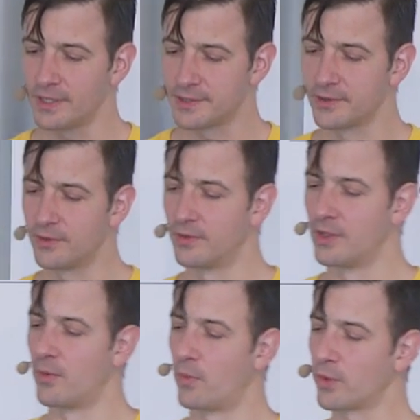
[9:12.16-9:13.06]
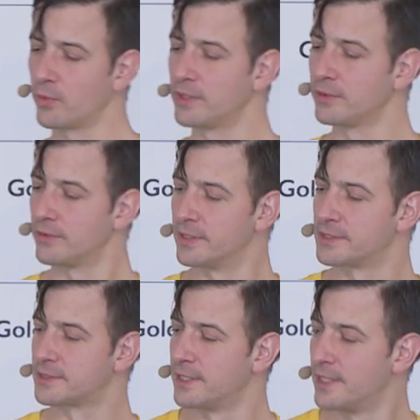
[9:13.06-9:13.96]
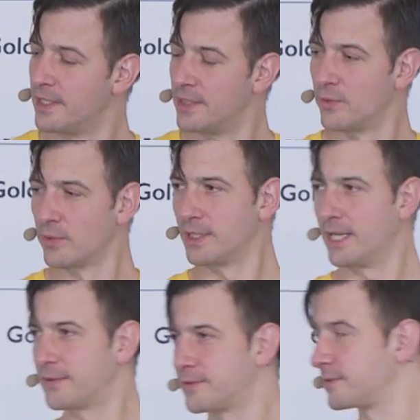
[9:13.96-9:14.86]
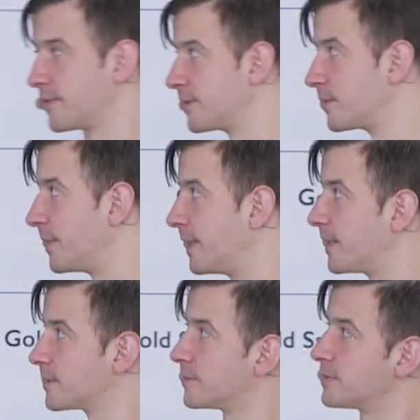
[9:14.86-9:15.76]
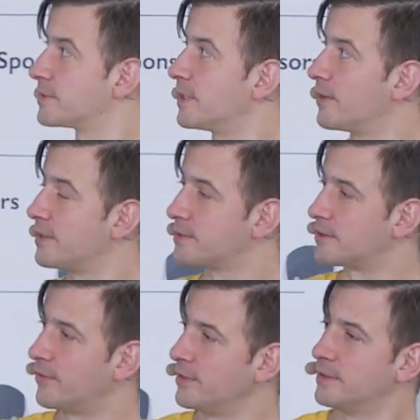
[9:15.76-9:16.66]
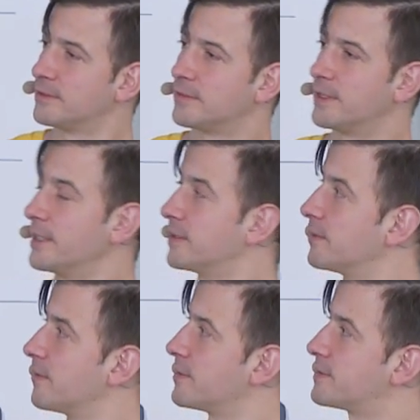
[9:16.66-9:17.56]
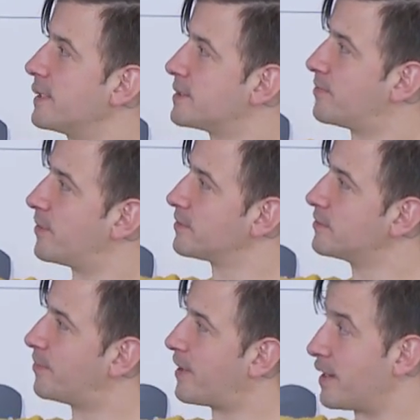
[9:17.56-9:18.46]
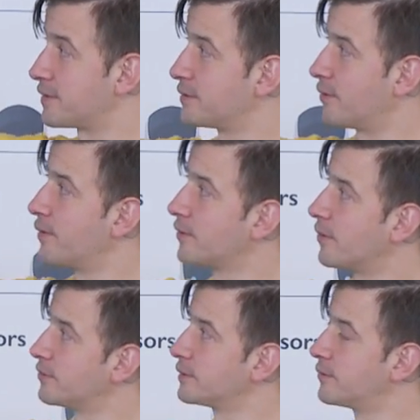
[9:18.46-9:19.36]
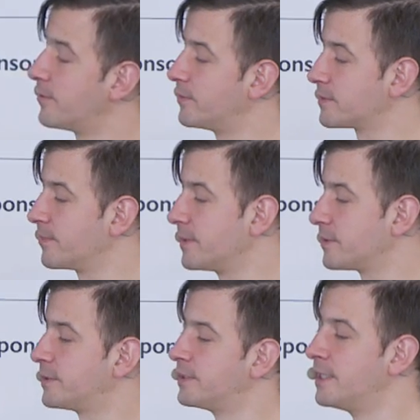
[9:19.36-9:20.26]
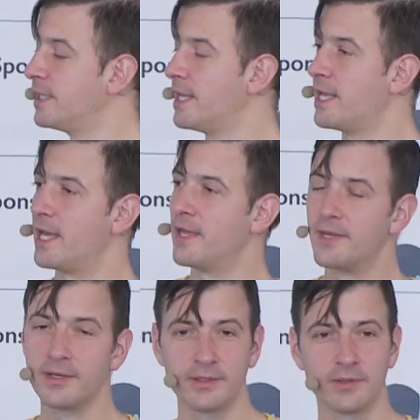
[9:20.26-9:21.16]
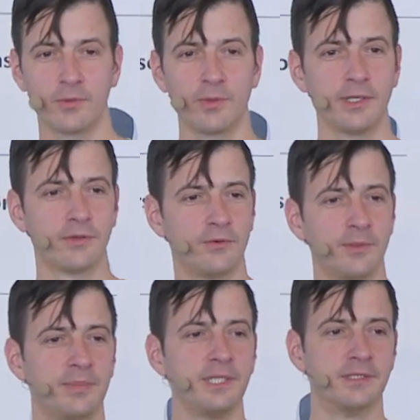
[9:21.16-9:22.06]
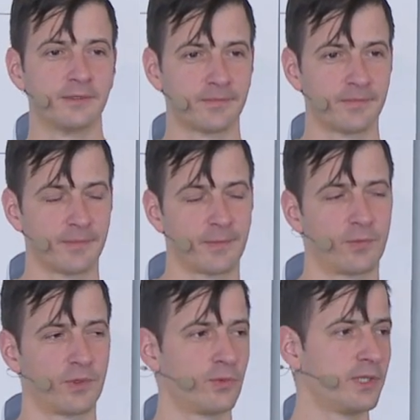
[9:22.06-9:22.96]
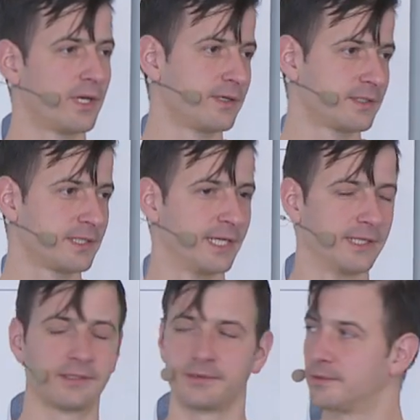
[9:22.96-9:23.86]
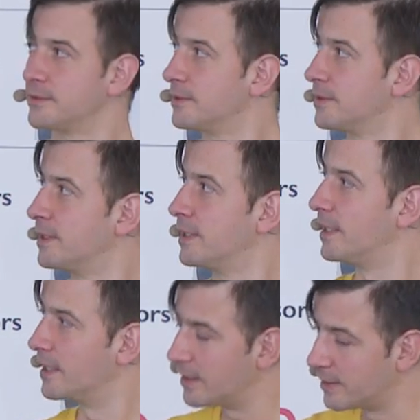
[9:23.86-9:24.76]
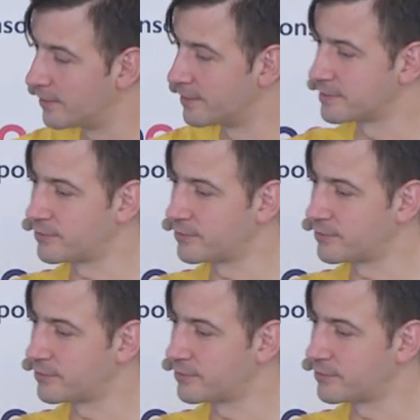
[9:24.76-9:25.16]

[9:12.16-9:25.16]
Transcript: So what we do is we let the domain experts tell their story, like the salesperson passes on the contract to the risk manager, and then we repeat what we understand in this